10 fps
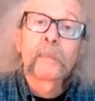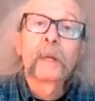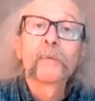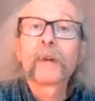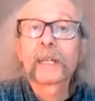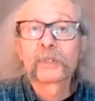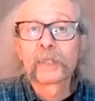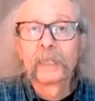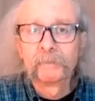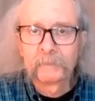frets
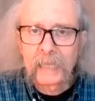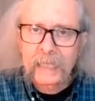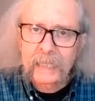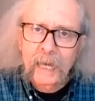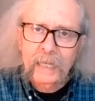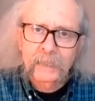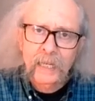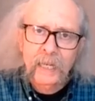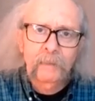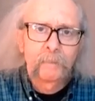8, 9,
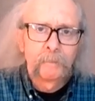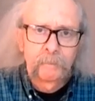10,